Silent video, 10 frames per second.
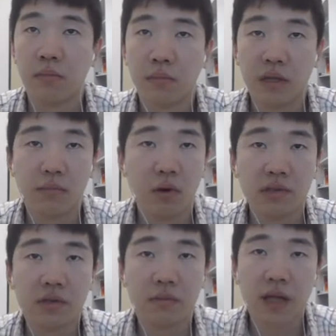In
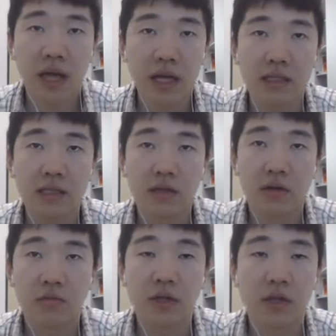most of case,
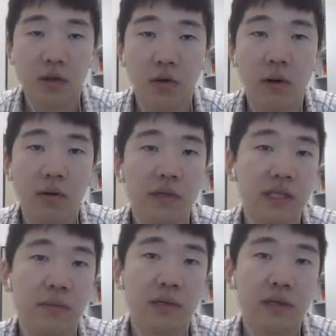we know our
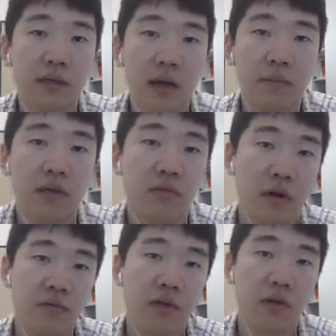sample. I mean,
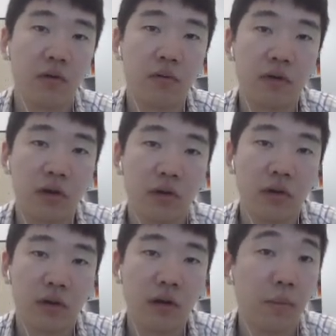we know
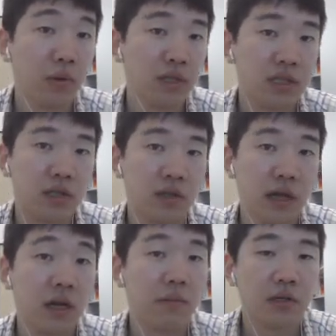the composition,
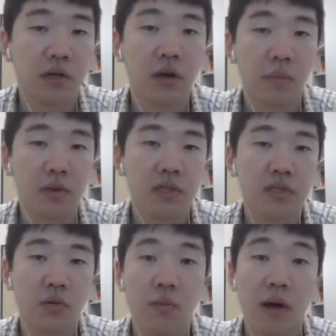elementary
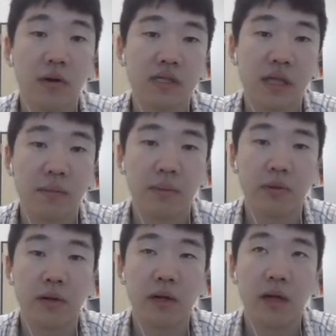composition of our
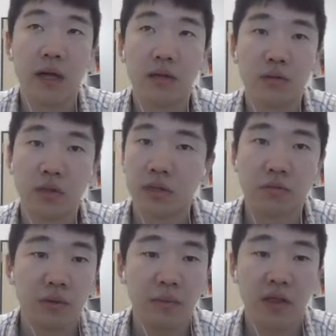sample, and just
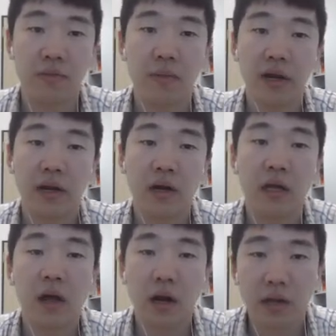we mathematically
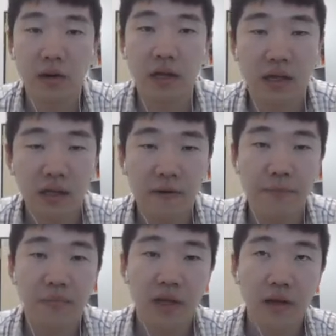calculate
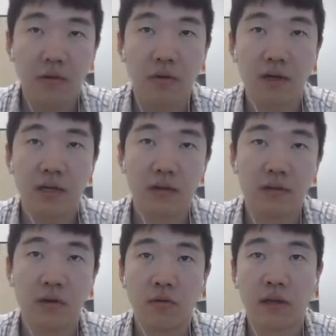
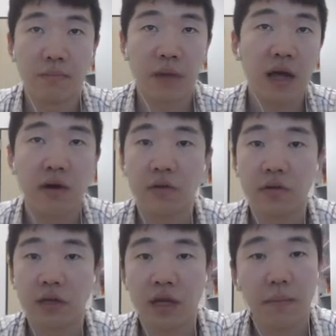what background
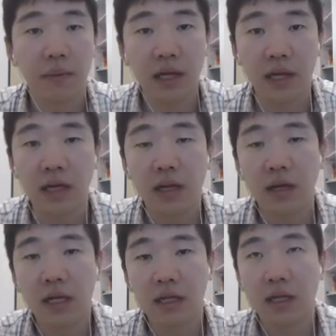it can be.
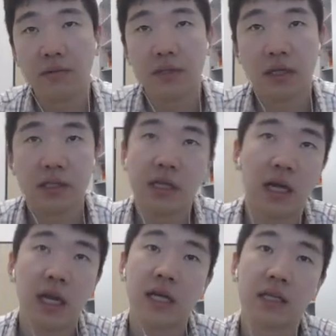Then we just
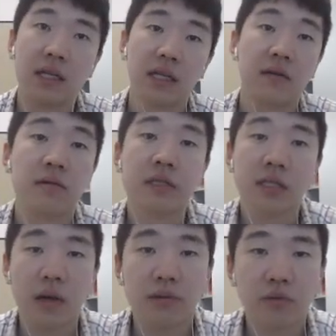directly
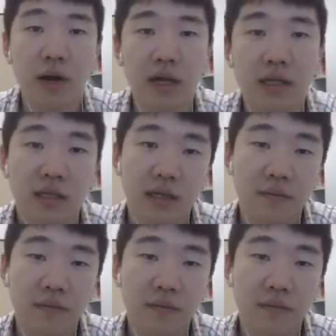subtract.